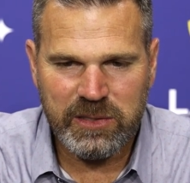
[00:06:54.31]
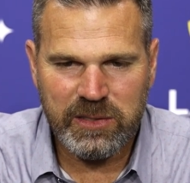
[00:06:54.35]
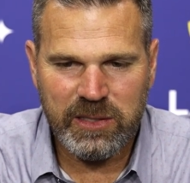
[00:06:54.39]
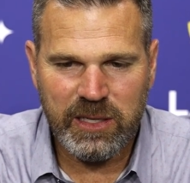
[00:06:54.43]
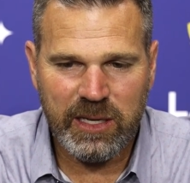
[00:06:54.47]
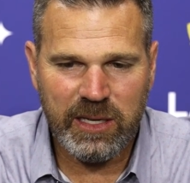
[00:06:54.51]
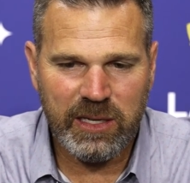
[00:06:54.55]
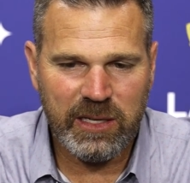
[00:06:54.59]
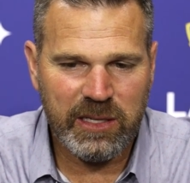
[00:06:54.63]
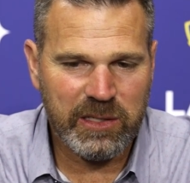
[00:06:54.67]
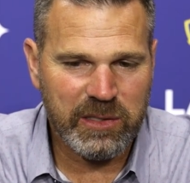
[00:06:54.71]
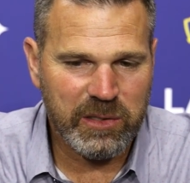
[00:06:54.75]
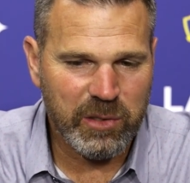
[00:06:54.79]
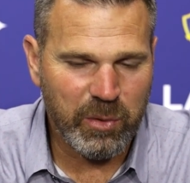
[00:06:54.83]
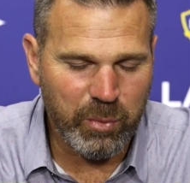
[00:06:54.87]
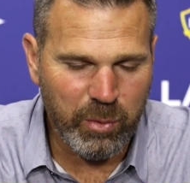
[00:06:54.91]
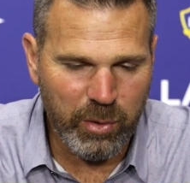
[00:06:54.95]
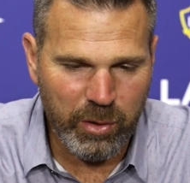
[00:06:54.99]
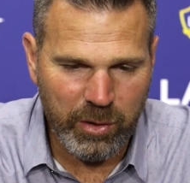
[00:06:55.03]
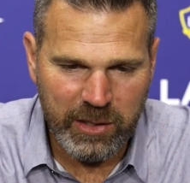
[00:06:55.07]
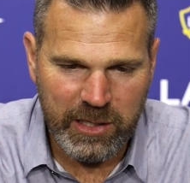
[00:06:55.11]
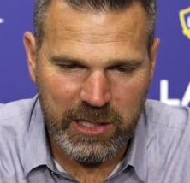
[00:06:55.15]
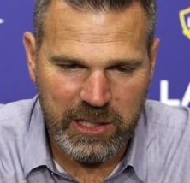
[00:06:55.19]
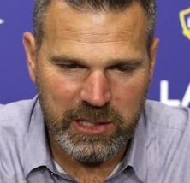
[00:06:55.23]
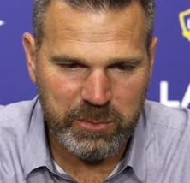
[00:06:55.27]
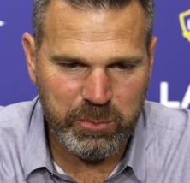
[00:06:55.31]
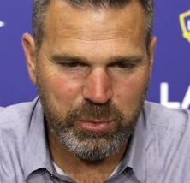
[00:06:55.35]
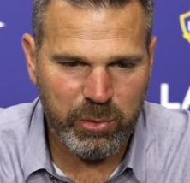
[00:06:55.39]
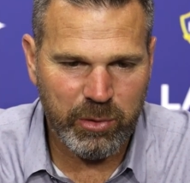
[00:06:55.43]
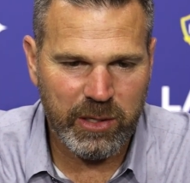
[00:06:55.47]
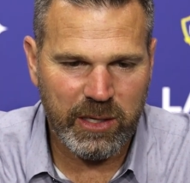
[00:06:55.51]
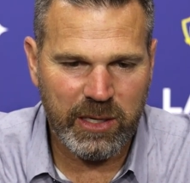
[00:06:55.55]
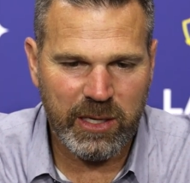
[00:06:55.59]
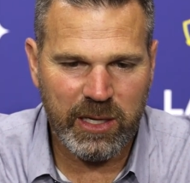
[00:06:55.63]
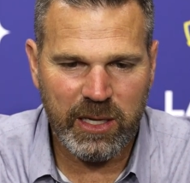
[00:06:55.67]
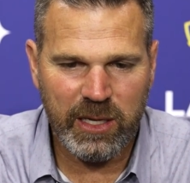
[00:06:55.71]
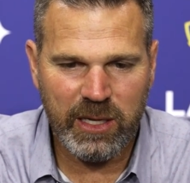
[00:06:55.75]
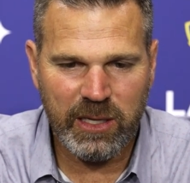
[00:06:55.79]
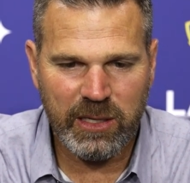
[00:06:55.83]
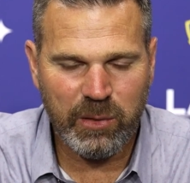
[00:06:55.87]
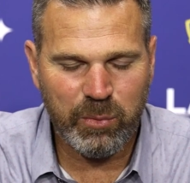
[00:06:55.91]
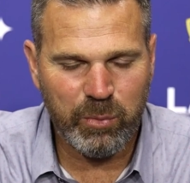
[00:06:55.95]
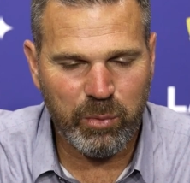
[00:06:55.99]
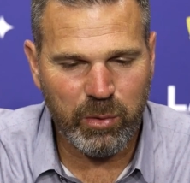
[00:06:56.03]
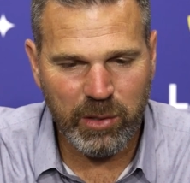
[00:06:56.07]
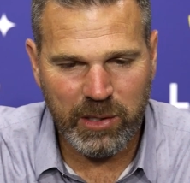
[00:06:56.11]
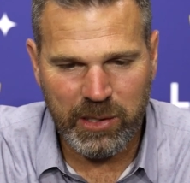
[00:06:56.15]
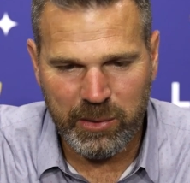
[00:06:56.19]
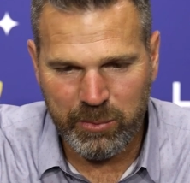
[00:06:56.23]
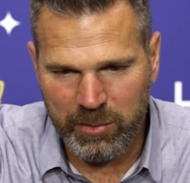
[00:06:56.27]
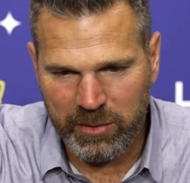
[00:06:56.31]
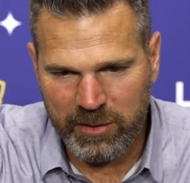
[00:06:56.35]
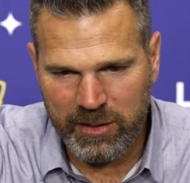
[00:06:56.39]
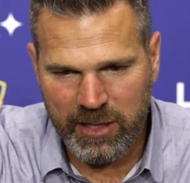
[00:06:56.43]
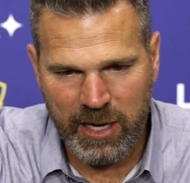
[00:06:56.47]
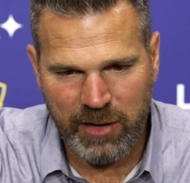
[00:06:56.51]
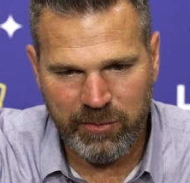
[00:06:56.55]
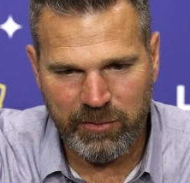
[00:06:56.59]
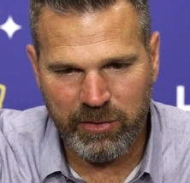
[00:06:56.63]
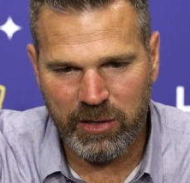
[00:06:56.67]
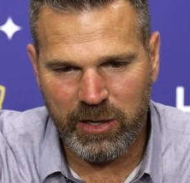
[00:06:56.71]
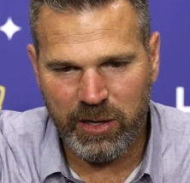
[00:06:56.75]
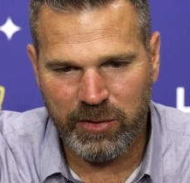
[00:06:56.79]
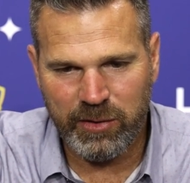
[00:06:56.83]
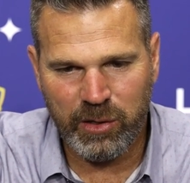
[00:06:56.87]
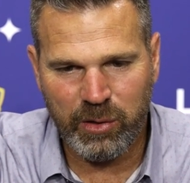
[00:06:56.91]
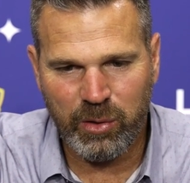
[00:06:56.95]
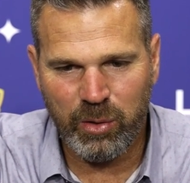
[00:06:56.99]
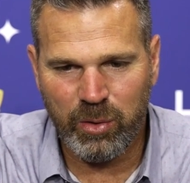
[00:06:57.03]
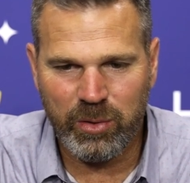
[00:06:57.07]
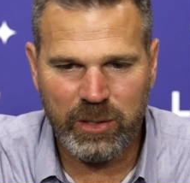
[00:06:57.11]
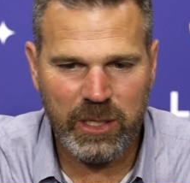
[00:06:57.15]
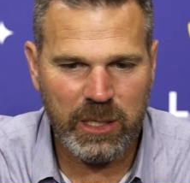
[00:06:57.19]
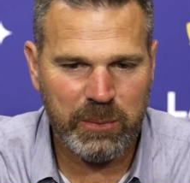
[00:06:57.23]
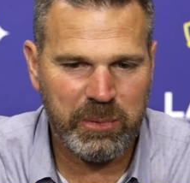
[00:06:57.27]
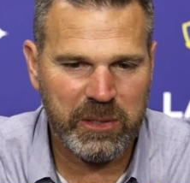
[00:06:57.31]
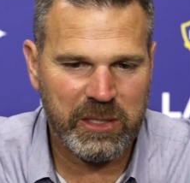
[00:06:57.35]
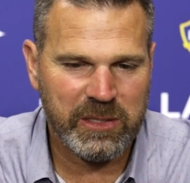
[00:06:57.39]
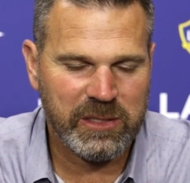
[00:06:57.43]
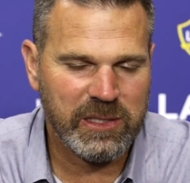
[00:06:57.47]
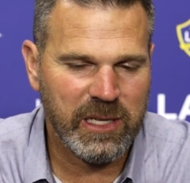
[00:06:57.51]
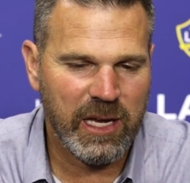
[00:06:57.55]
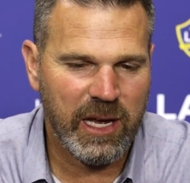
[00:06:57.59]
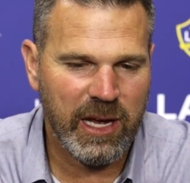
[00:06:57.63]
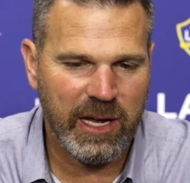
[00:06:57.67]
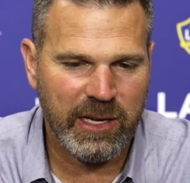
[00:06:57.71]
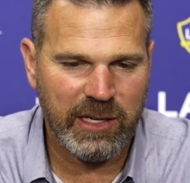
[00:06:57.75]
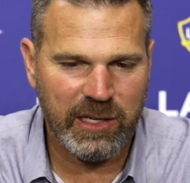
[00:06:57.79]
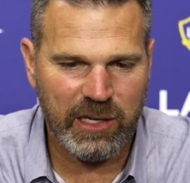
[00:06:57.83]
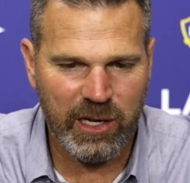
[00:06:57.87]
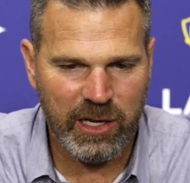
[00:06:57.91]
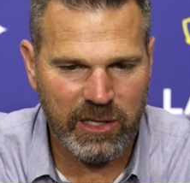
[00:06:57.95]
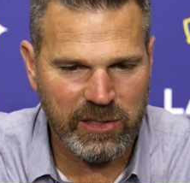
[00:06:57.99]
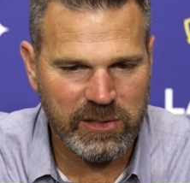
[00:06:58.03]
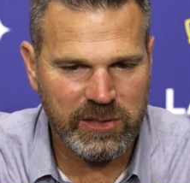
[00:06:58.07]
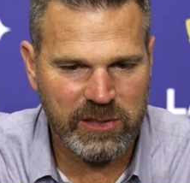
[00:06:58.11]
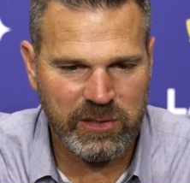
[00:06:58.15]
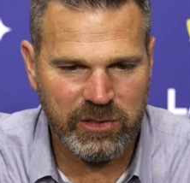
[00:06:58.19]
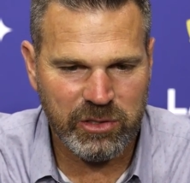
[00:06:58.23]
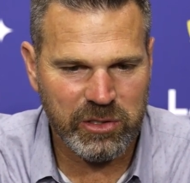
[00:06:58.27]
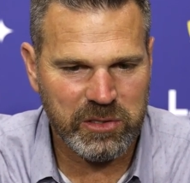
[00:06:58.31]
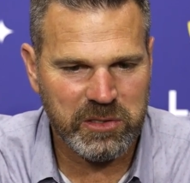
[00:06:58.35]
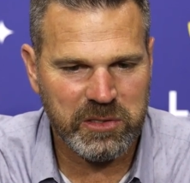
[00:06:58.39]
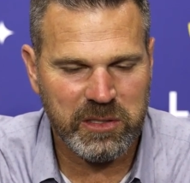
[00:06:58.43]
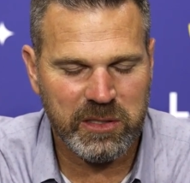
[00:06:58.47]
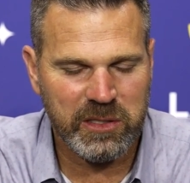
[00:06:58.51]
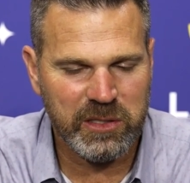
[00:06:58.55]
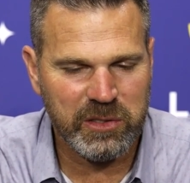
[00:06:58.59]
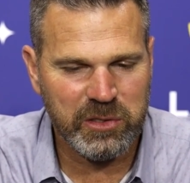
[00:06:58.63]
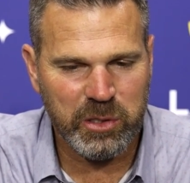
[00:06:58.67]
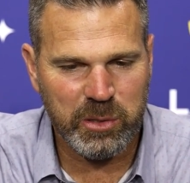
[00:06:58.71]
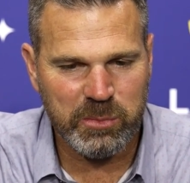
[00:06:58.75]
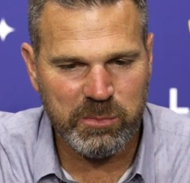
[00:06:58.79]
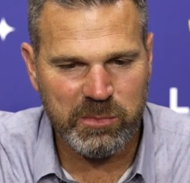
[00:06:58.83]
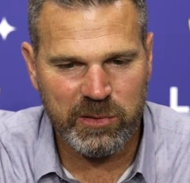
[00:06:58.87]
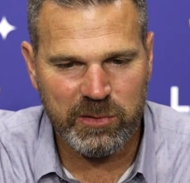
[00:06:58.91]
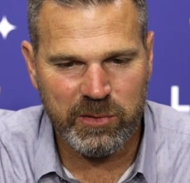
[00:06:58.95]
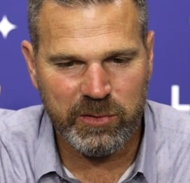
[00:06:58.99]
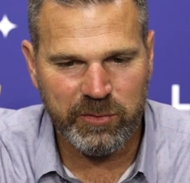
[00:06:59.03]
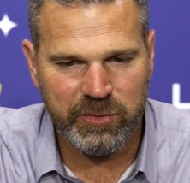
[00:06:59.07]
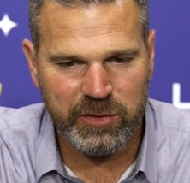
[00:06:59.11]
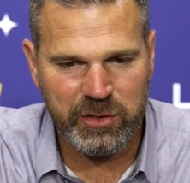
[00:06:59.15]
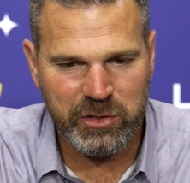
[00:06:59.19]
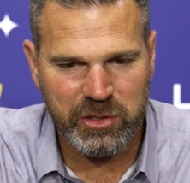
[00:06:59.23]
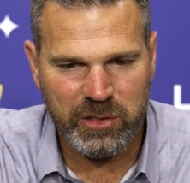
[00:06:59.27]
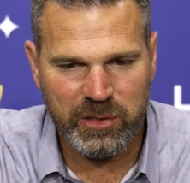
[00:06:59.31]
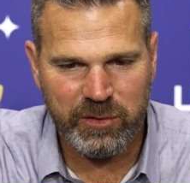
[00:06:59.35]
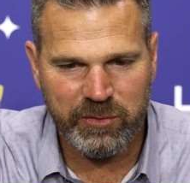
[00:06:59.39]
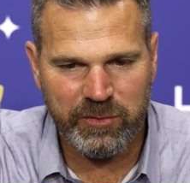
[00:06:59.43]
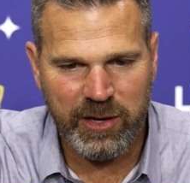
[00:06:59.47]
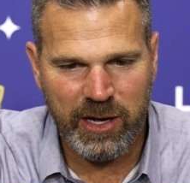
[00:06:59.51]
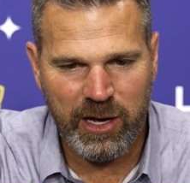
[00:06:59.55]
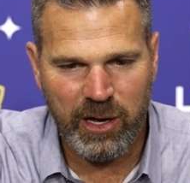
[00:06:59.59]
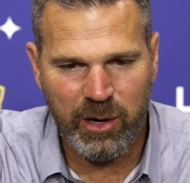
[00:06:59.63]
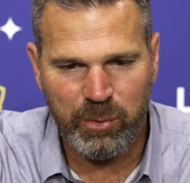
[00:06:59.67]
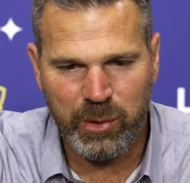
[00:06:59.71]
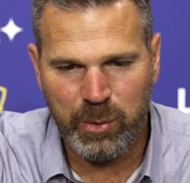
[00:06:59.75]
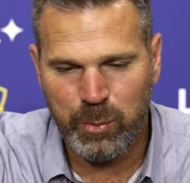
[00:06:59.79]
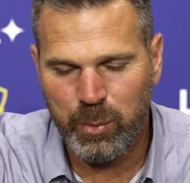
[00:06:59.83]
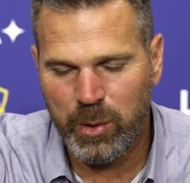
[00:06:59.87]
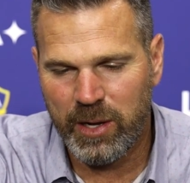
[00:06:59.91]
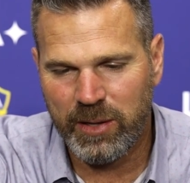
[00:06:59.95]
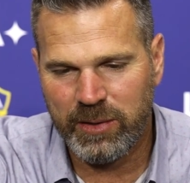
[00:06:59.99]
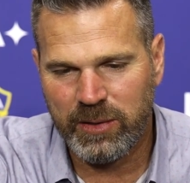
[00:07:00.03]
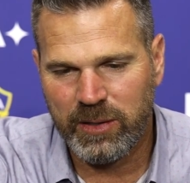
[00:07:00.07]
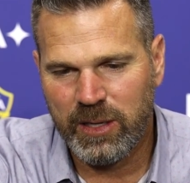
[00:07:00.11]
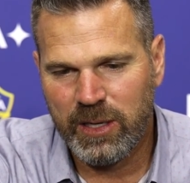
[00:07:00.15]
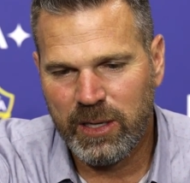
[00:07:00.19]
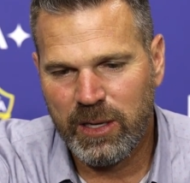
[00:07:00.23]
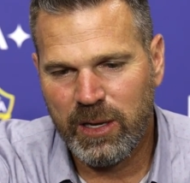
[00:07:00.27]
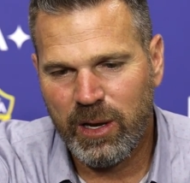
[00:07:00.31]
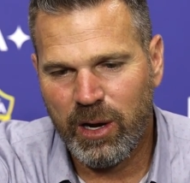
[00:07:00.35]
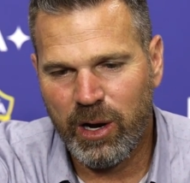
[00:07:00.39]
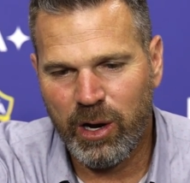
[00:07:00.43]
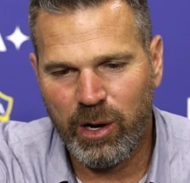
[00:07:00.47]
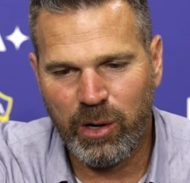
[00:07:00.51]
the work he's putting in and working with Kevin on the goalkeeping side and us and just in the terms of the vision of how we want our